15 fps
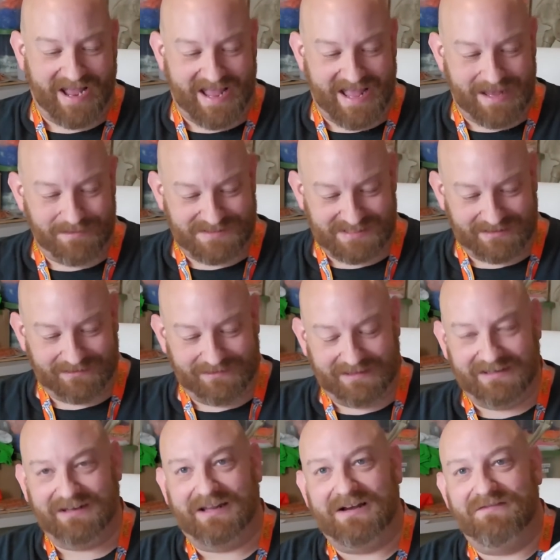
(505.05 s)
I
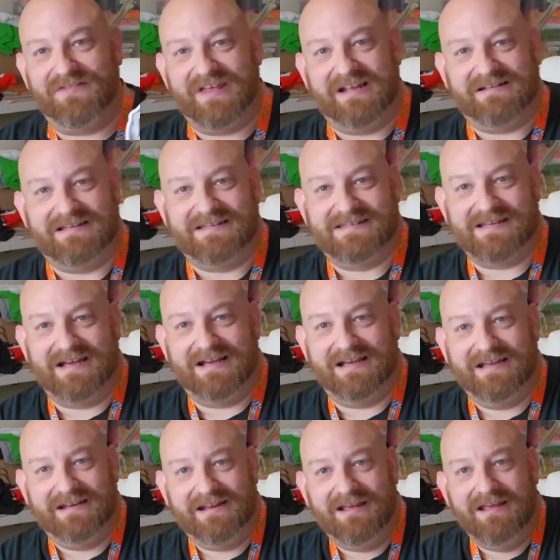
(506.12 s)
absolutely love that
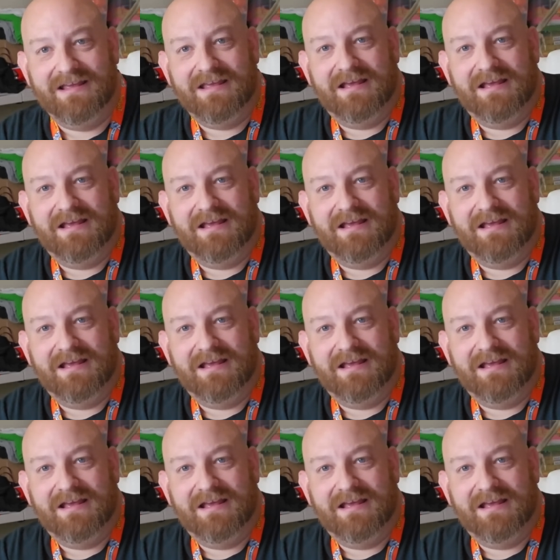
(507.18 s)
design.